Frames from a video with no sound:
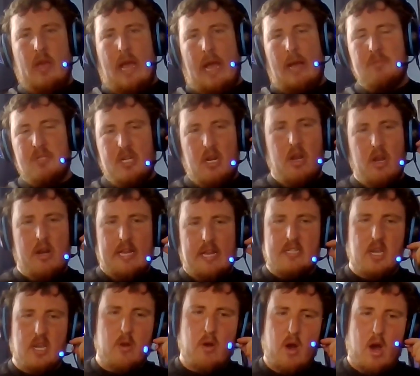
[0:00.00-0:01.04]
Absolutely.
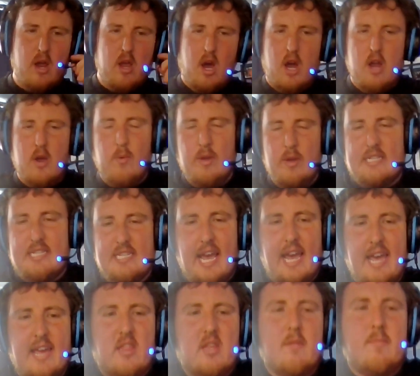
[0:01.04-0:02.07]
So I always
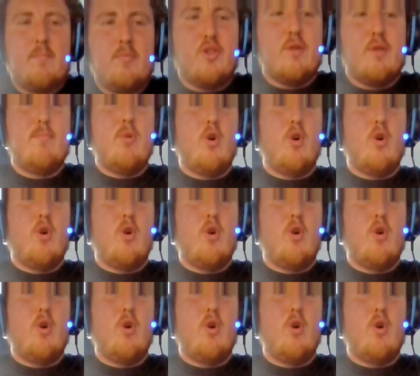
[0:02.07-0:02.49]
say the